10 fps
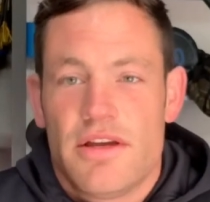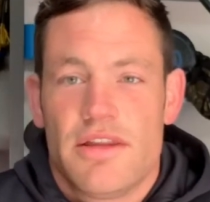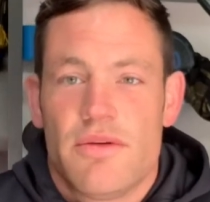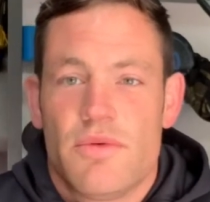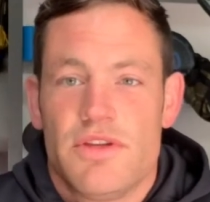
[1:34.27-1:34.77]

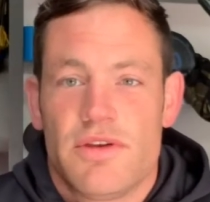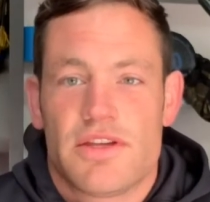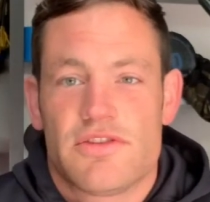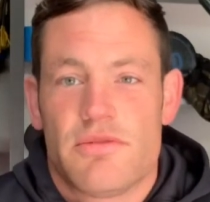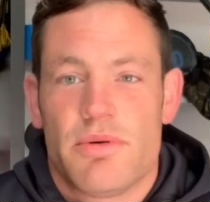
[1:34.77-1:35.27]
and then when you
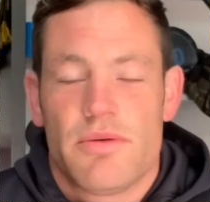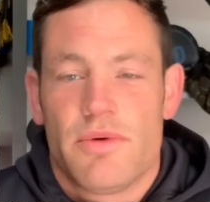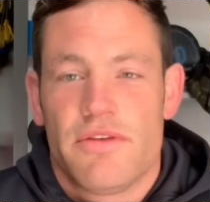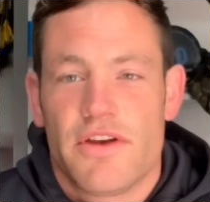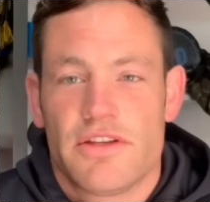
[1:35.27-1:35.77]
get to the point where
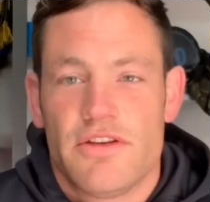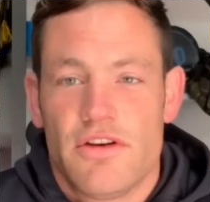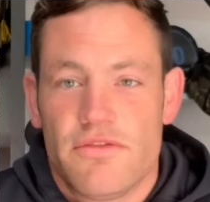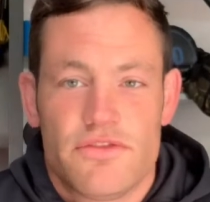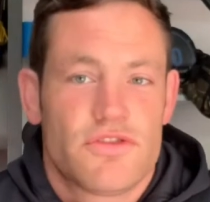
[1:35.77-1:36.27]
you've had
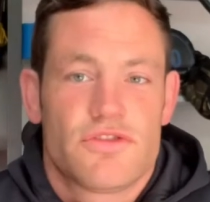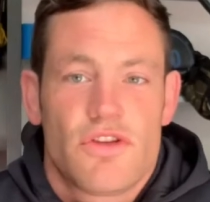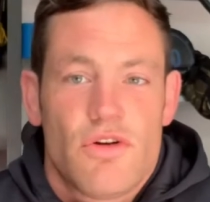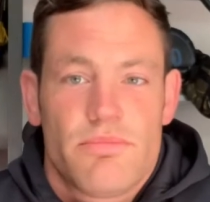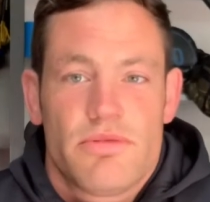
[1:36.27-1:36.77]
enough, just
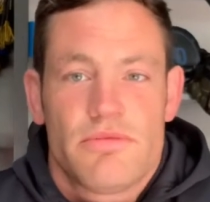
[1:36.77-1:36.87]
stop.